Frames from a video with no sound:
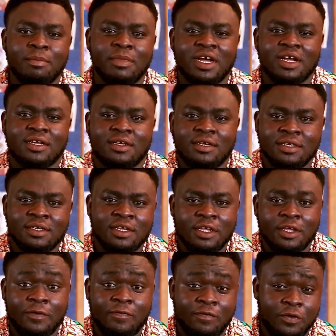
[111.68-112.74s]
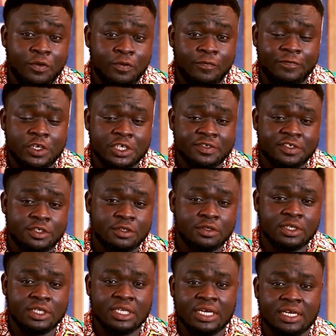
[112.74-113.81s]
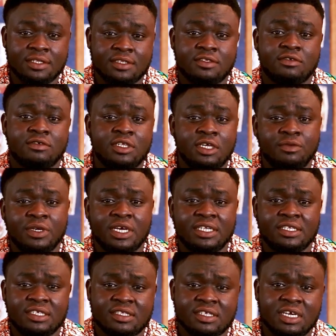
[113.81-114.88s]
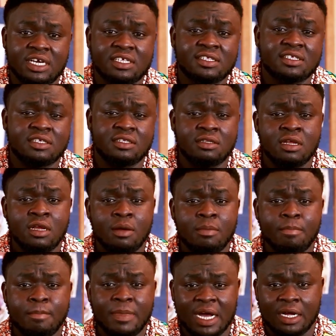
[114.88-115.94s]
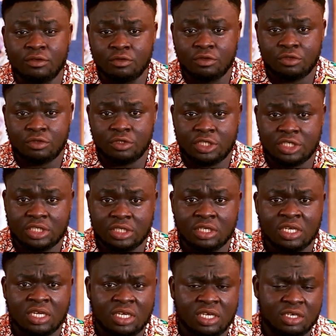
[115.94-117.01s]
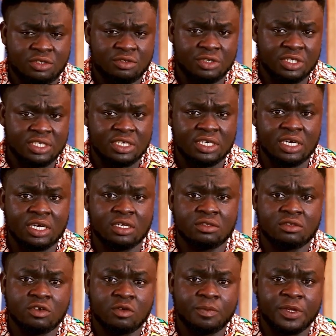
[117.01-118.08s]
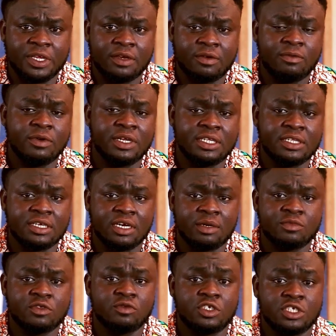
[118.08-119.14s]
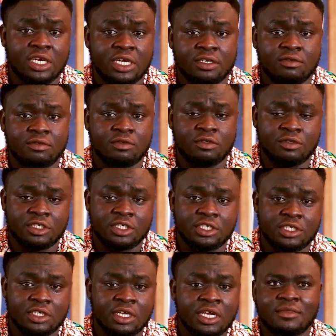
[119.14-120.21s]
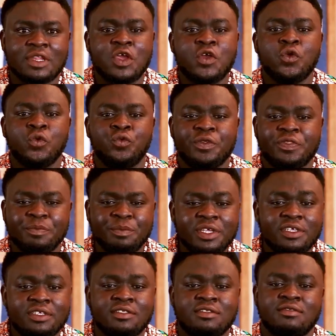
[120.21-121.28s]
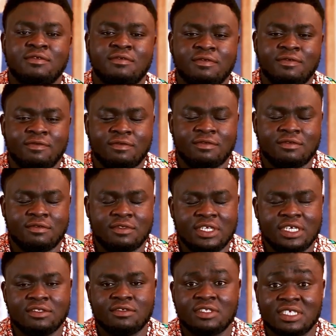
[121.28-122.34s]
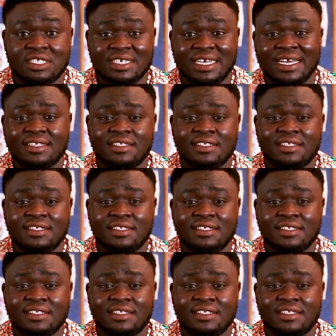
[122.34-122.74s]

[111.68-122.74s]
back. If you've just joined us, today we are discussing malnutrition, a critical topic when it comes to child nutrition. With me today to discuss